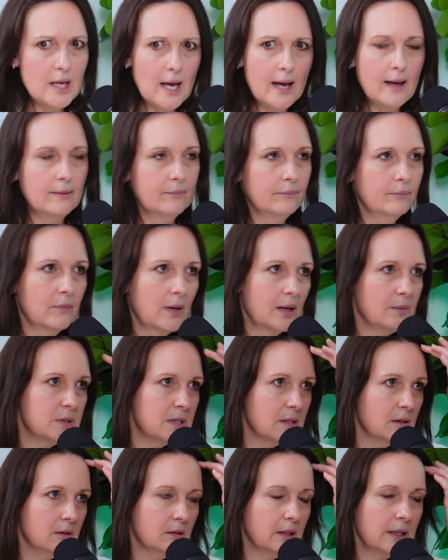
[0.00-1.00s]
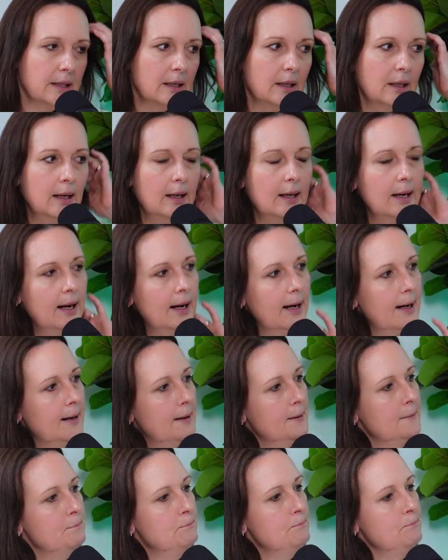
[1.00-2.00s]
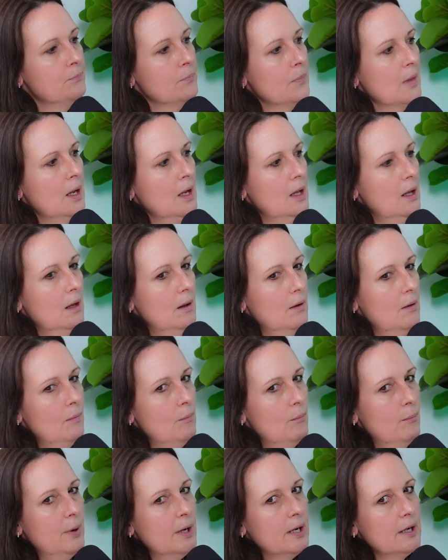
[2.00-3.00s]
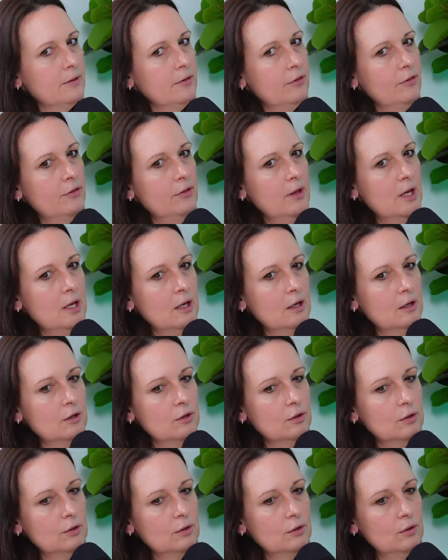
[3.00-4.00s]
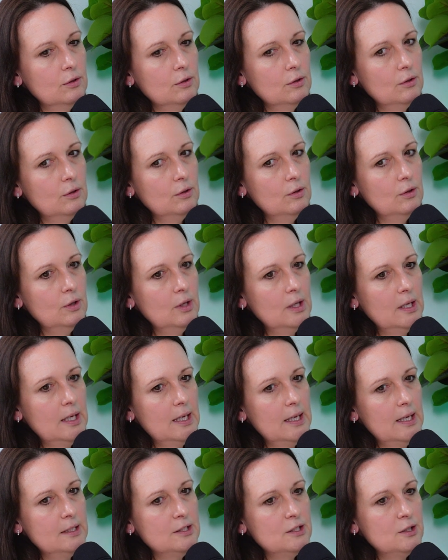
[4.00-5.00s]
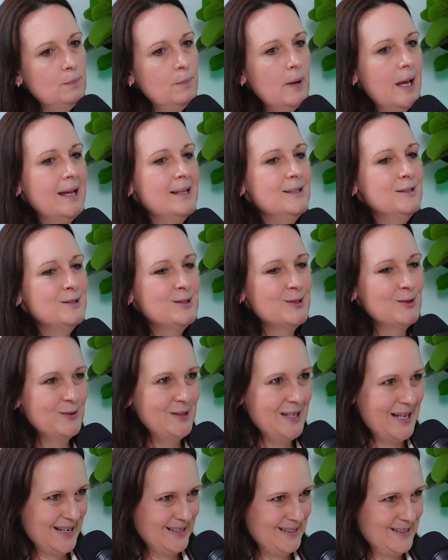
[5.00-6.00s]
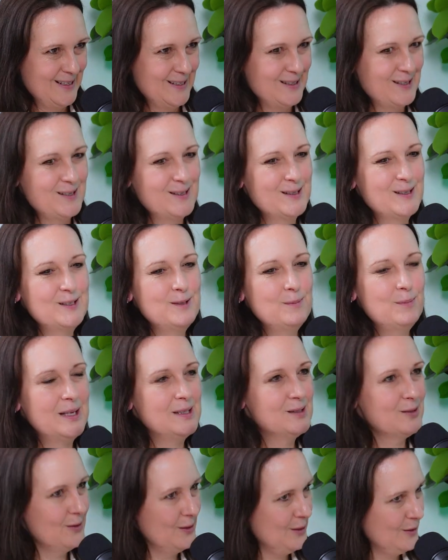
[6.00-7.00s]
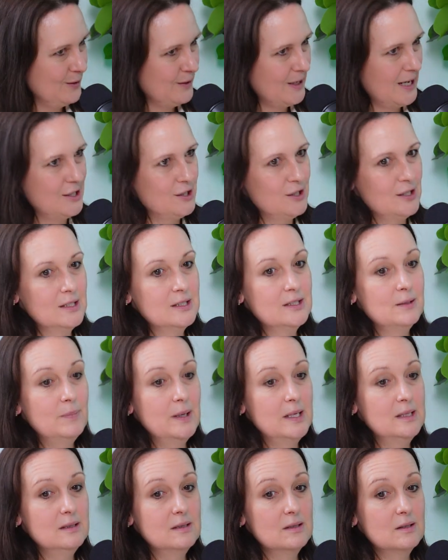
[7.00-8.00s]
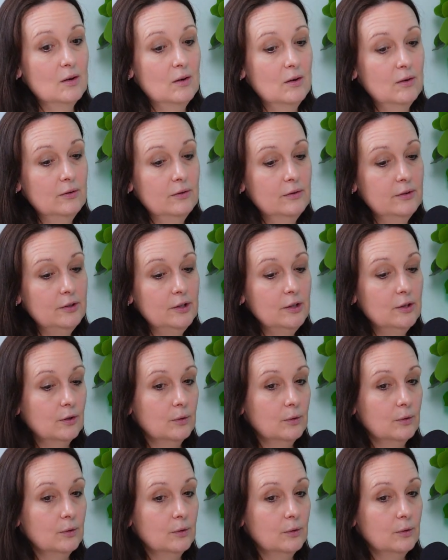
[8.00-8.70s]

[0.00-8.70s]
Yeah, absolutely. But I think it depends on the asset class. It depends on the location. It depends on,